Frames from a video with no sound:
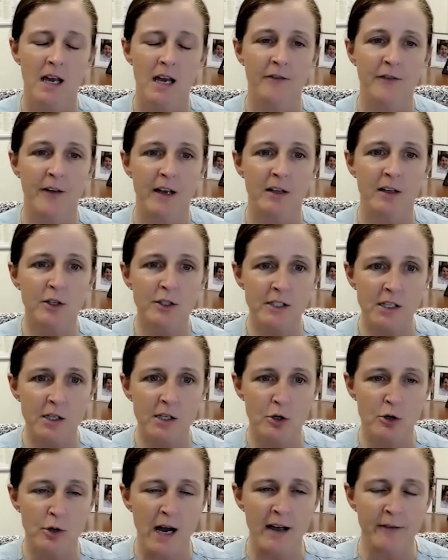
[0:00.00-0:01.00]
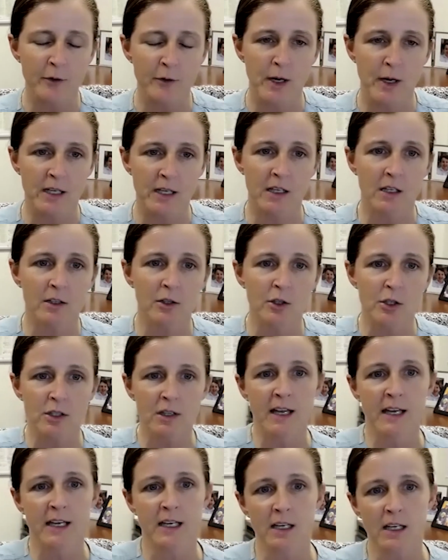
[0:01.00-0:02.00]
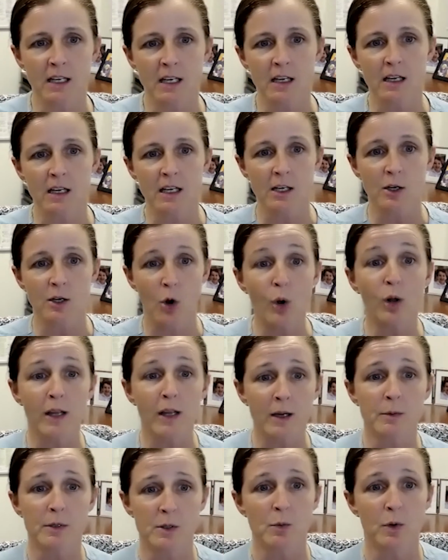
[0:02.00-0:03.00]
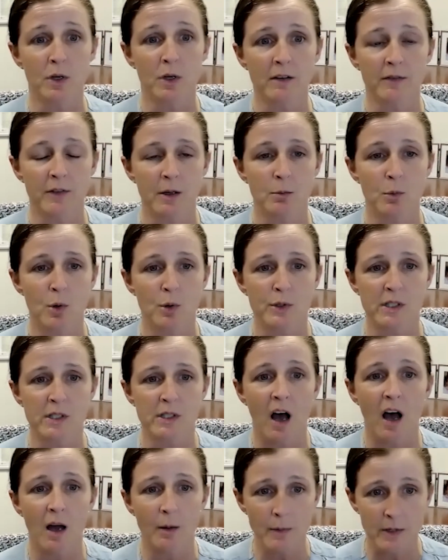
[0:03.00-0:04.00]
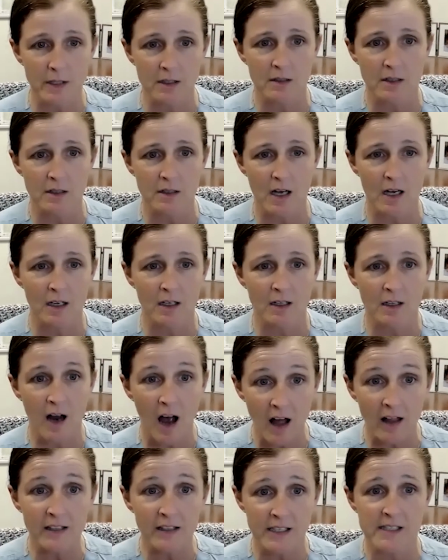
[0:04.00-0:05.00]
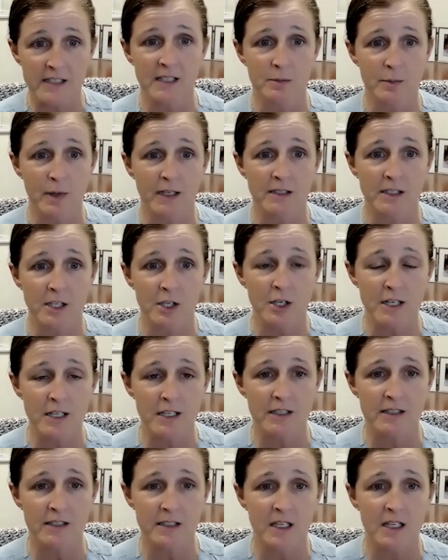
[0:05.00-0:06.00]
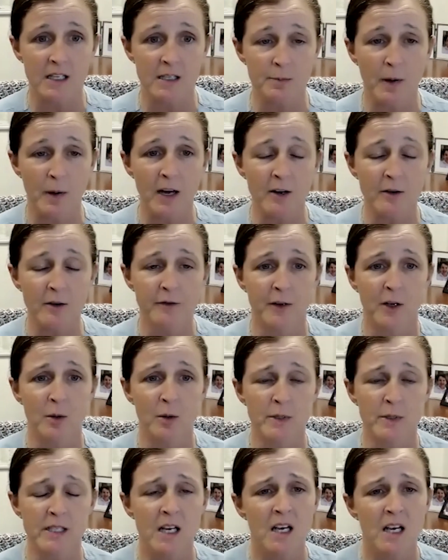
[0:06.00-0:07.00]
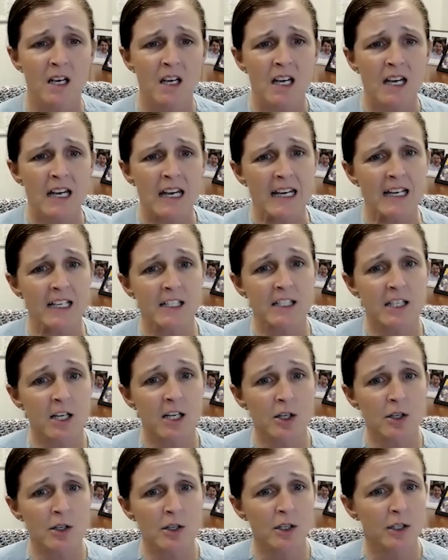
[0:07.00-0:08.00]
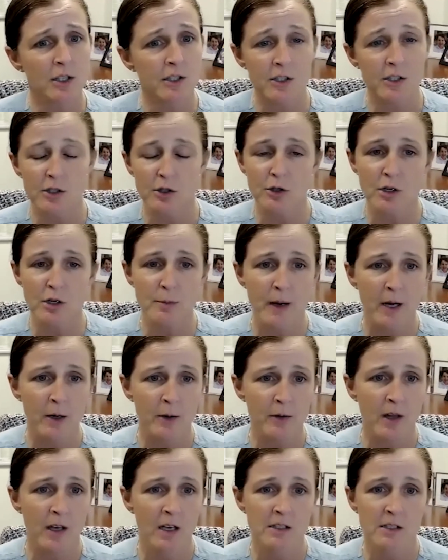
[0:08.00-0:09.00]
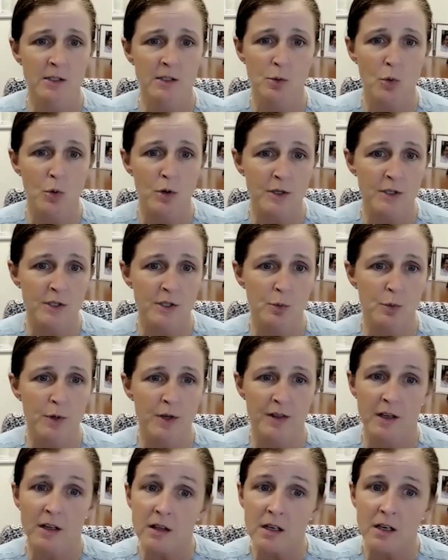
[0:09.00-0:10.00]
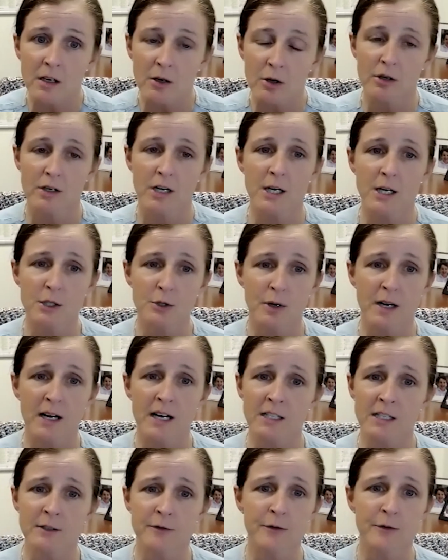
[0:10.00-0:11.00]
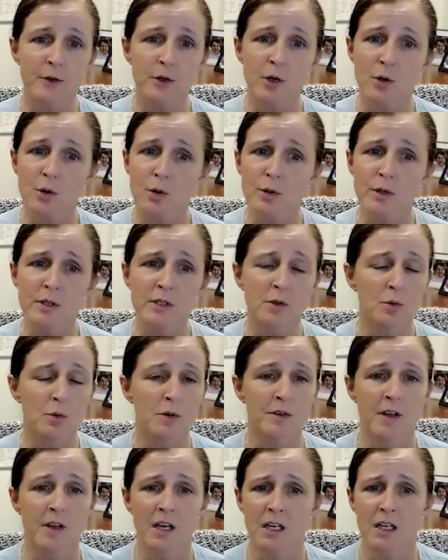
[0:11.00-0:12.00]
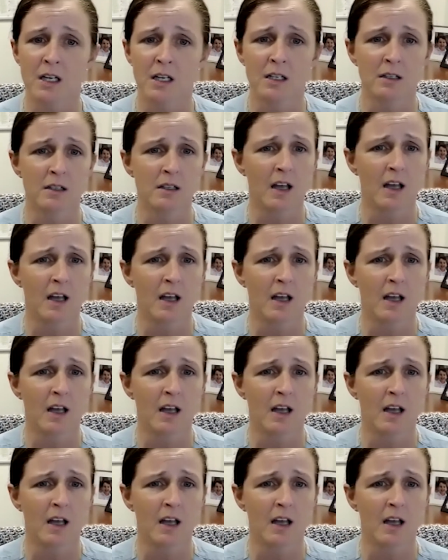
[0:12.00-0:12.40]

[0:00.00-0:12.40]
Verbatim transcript: if I looked at your graph correctly, it looked like E. coli was one of the most common uh, colonizing bacteria in these biofilms. Is there concern about a source within the urinary tract for those, or that